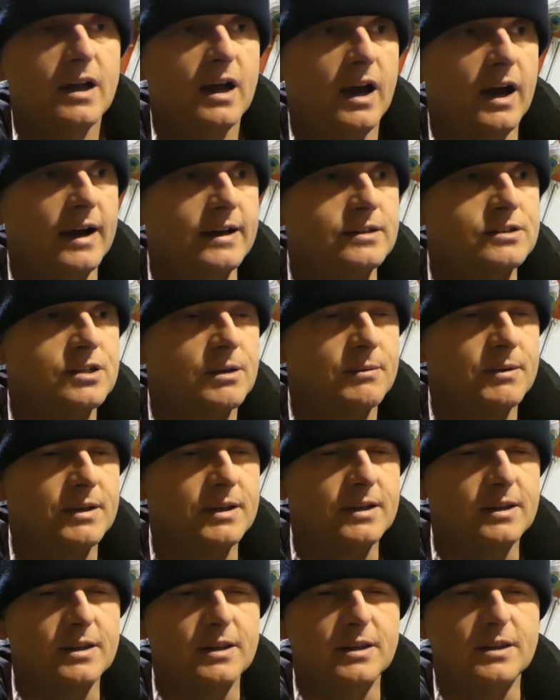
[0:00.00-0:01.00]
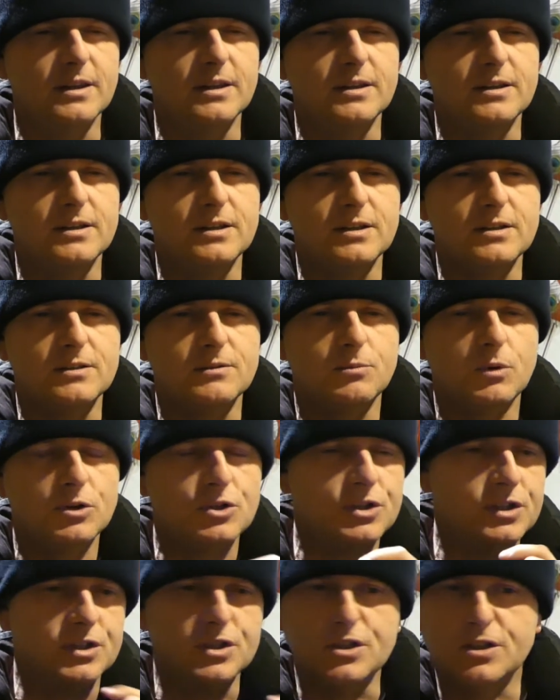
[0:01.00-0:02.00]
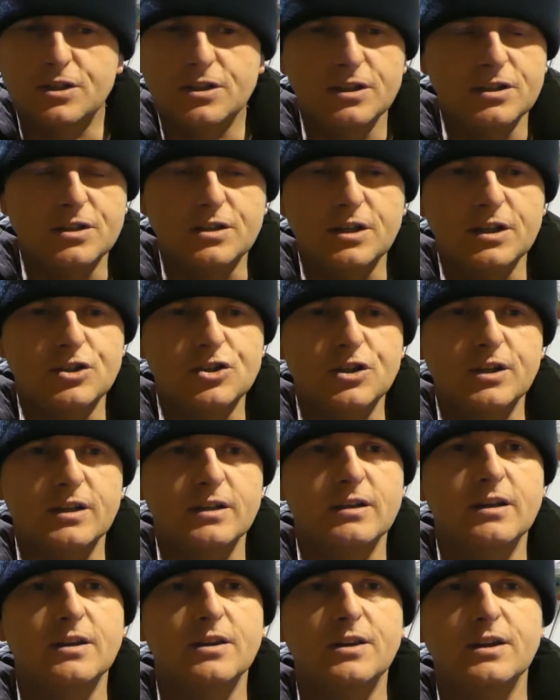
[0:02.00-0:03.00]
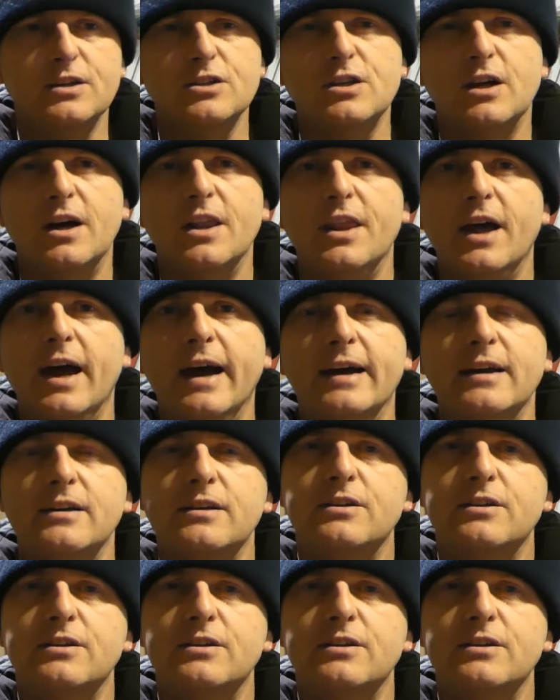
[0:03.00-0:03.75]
And some of the watching the stitching and things like that,